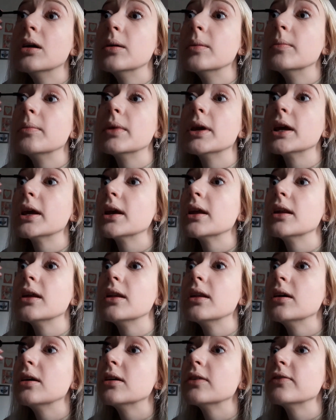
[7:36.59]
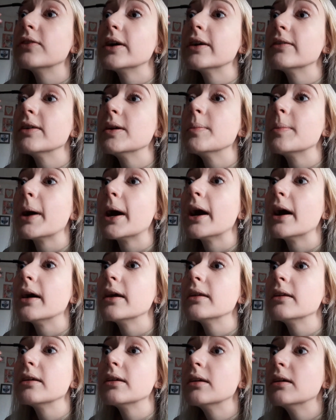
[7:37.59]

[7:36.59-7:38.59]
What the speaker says: making it look very bad.